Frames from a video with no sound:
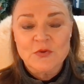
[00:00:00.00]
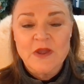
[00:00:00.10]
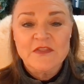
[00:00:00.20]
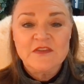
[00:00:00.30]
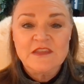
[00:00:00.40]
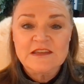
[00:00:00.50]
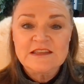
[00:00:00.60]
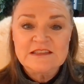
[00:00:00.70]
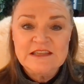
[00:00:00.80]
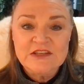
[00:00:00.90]
rather than
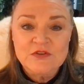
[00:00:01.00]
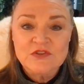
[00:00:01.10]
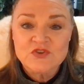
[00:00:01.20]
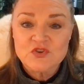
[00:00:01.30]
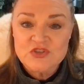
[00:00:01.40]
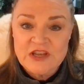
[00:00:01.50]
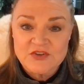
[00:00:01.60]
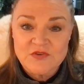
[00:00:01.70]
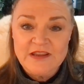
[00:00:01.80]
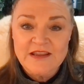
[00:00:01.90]
continue the
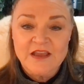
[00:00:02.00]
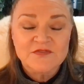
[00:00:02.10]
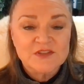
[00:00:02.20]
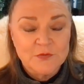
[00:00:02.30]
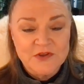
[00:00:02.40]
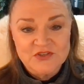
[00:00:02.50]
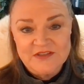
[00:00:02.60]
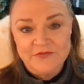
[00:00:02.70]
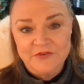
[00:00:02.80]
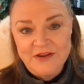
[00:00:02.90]
trajectory of so much
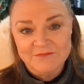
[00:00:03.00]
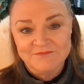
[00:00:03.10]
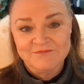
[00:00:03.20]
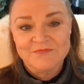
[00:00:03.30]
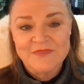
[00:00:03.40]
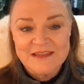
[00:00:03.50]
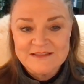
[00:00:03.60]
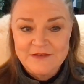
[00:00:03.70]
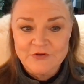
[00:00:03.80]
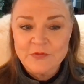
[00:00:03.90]
suffering.
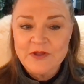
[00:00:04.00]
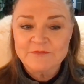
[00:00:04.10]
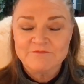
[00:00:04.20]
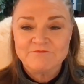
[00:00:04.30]
Thanks, everyone.